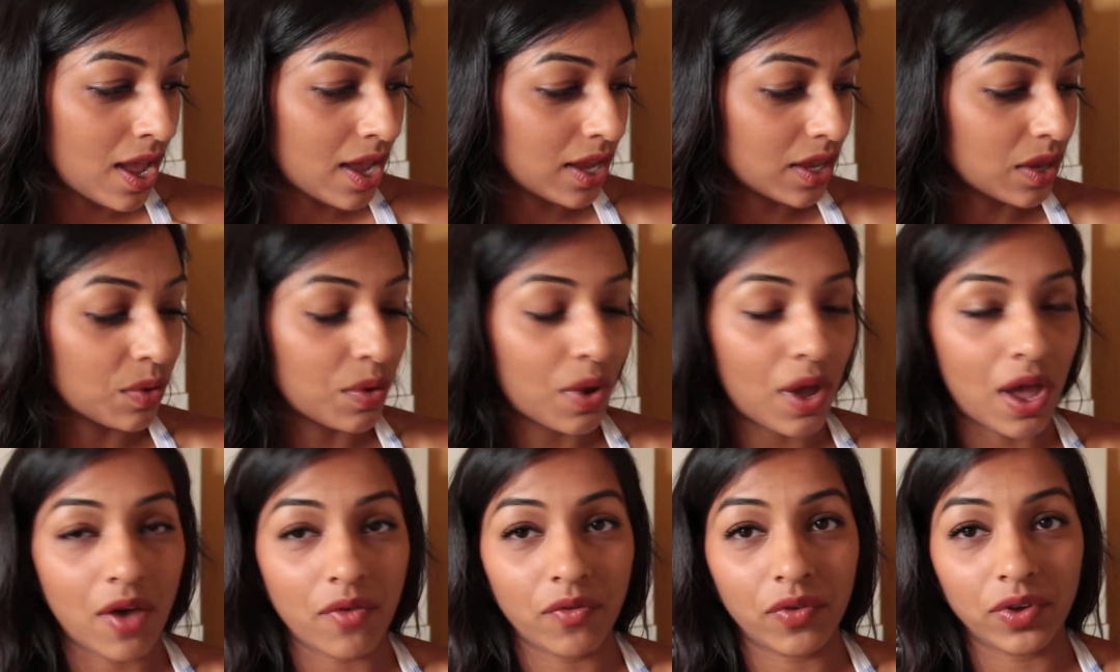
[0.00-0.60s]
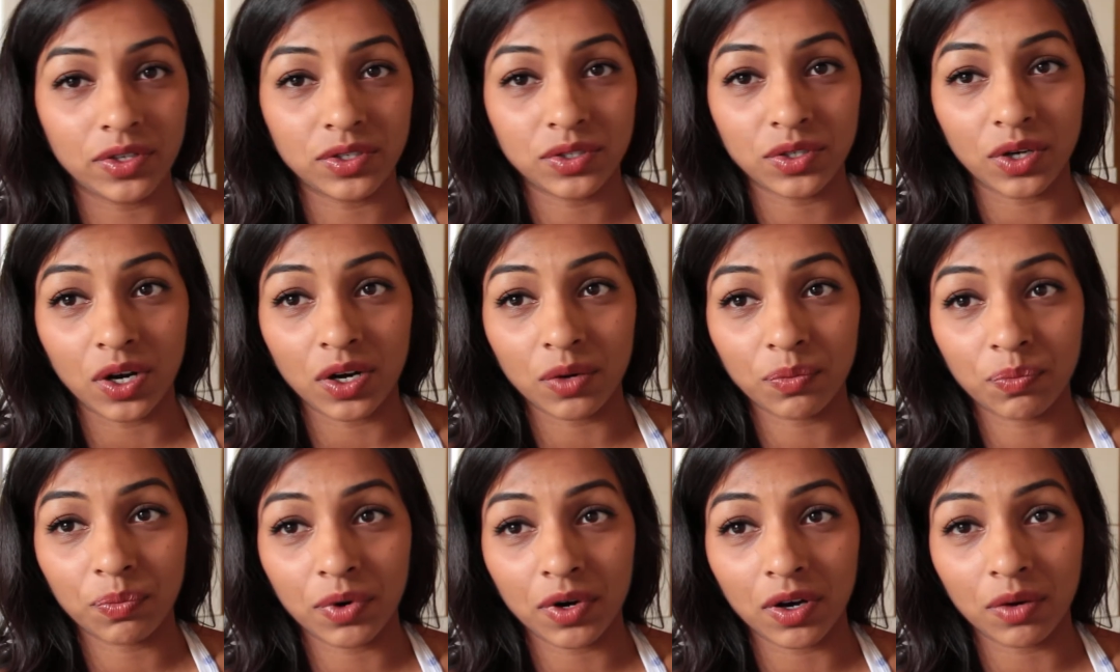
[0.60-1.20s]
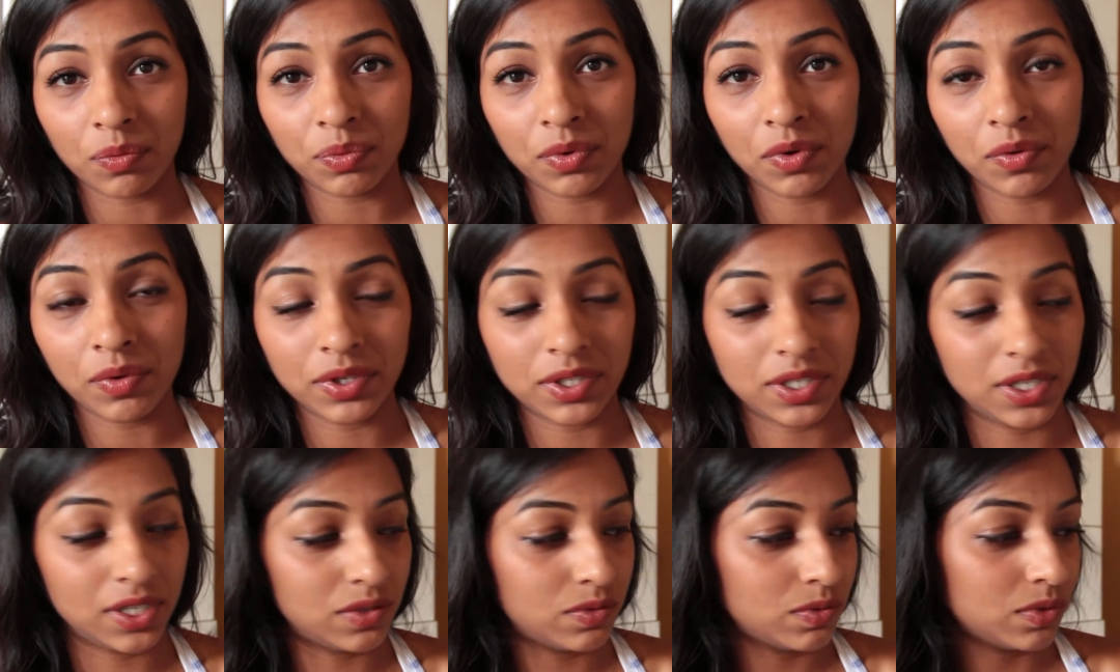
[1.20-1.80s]
You have a dark purple,
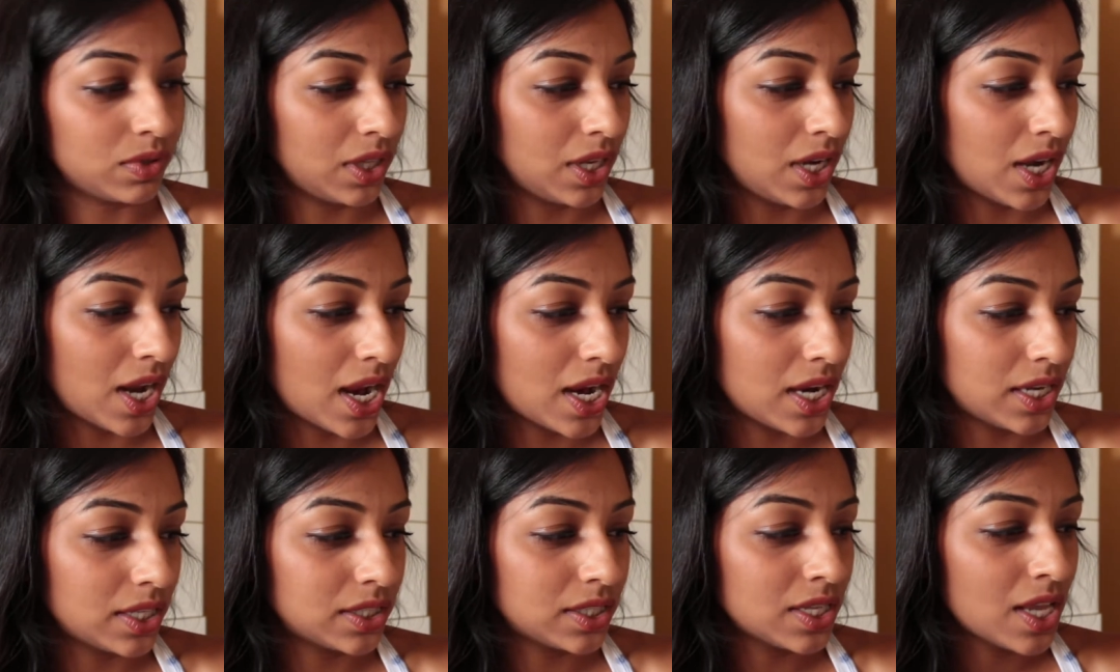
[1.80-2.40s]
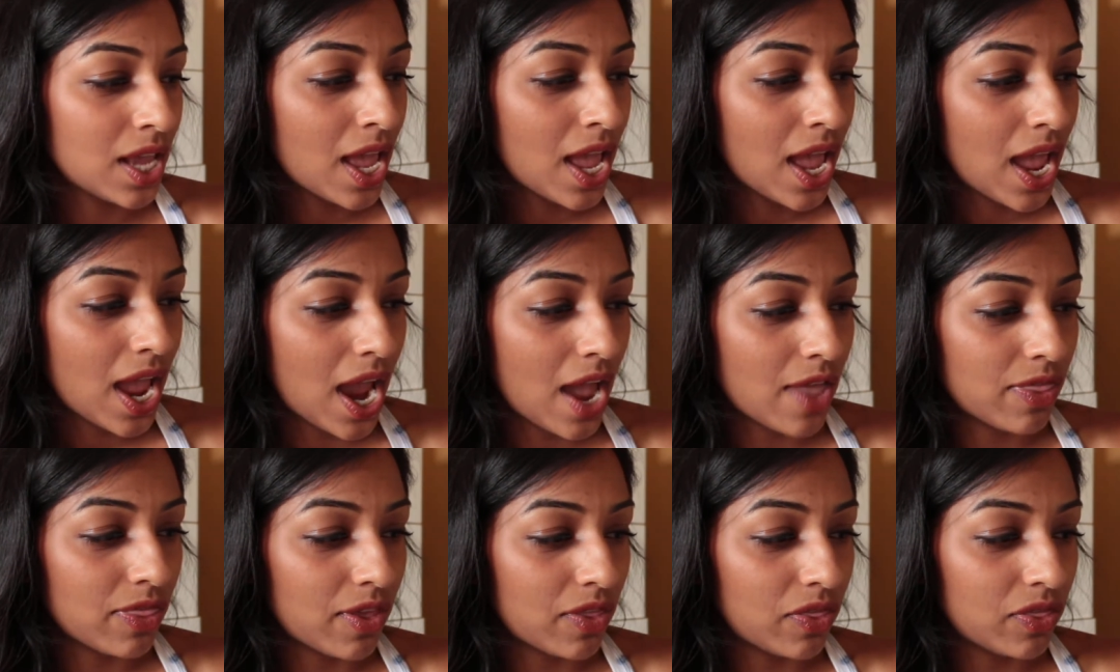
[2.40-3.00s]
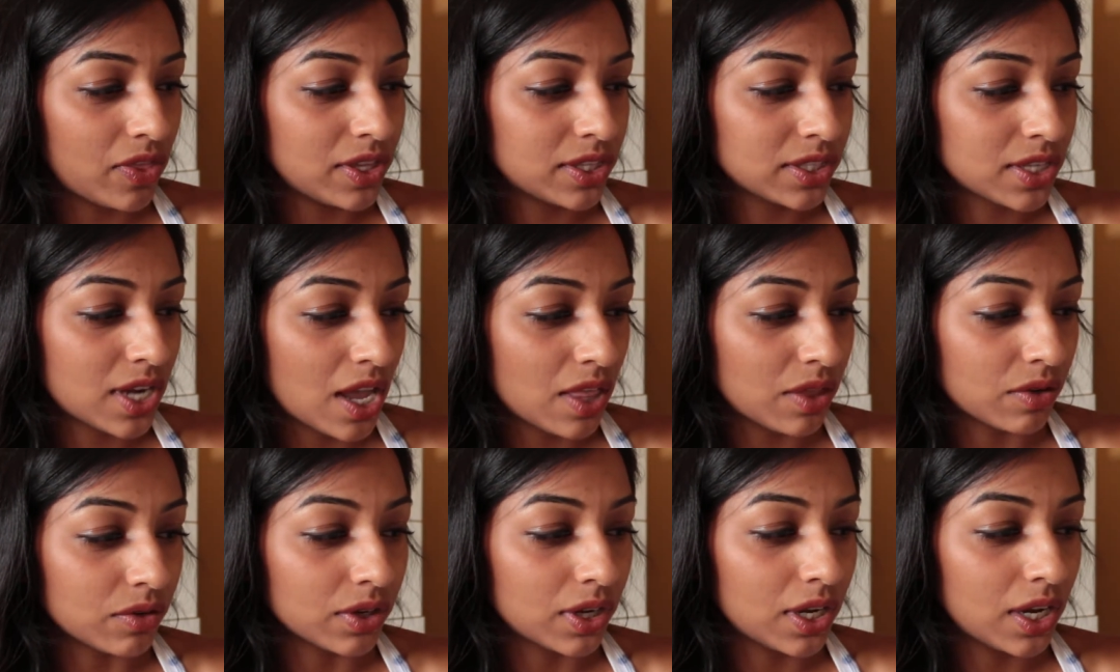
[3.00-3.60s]
which is really nice. And then this
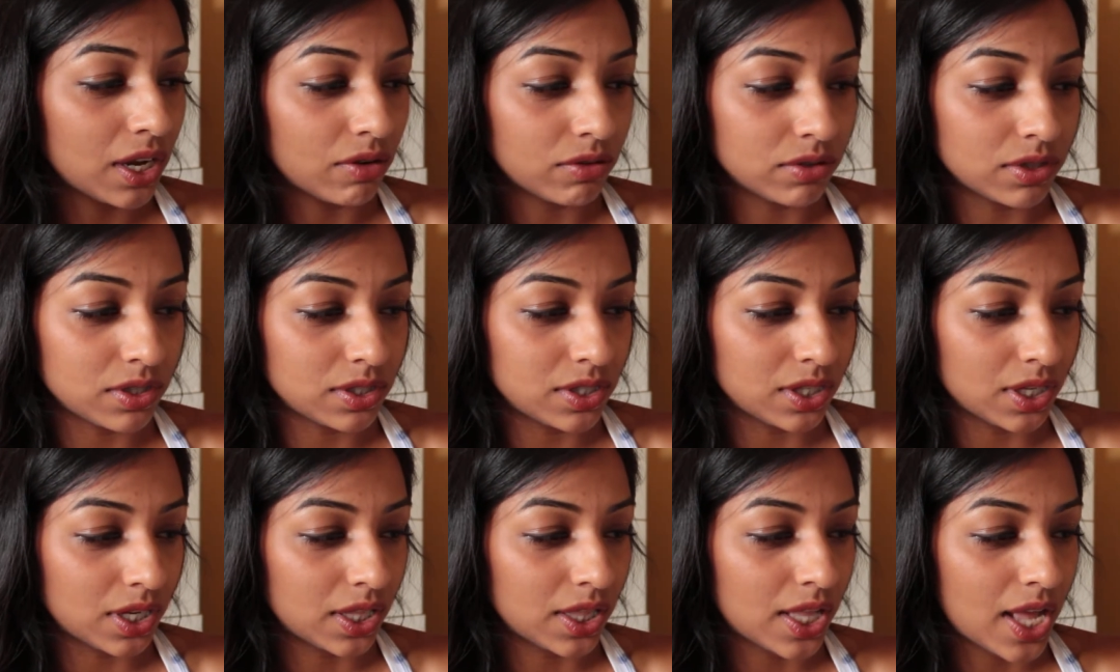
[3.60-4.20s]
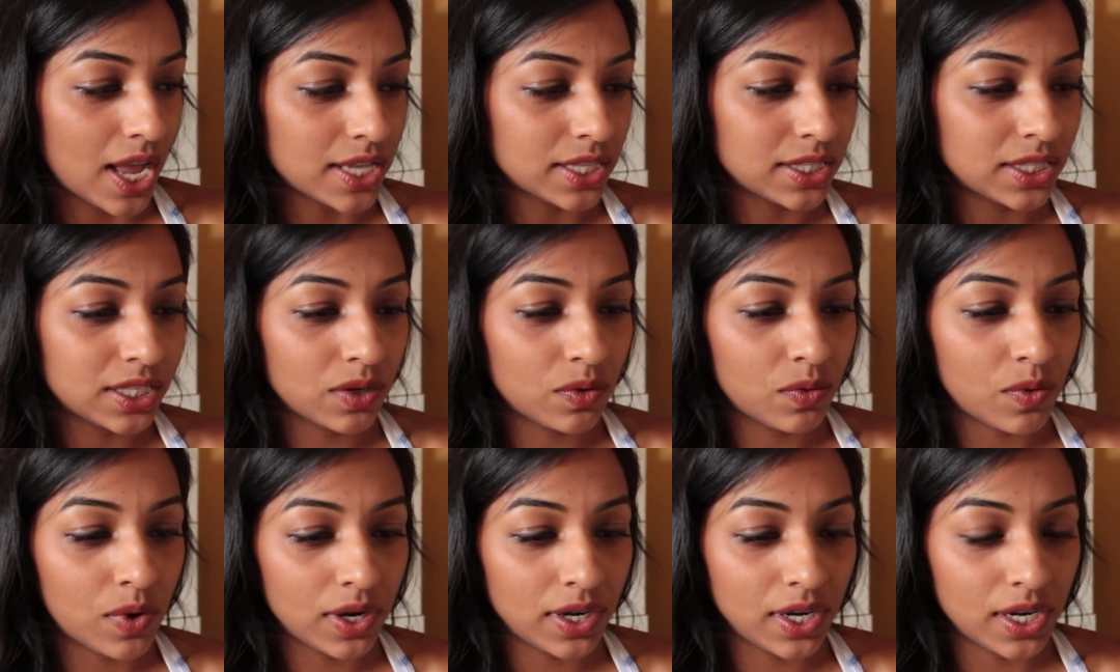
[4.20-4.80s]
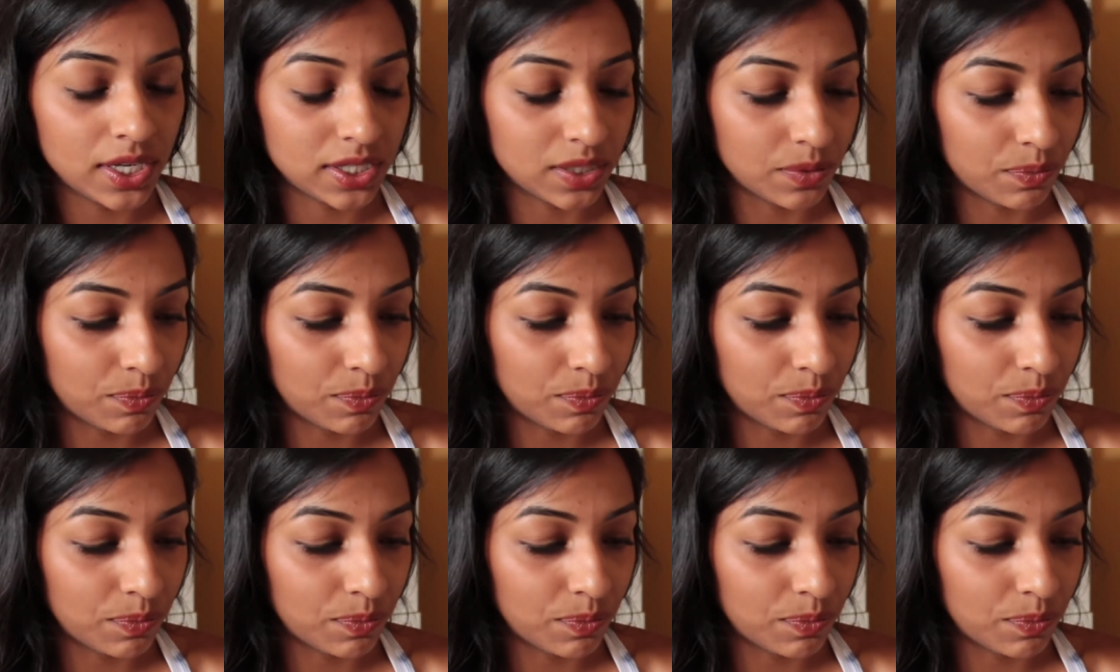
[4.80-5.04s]
color here, which is the classic one, is a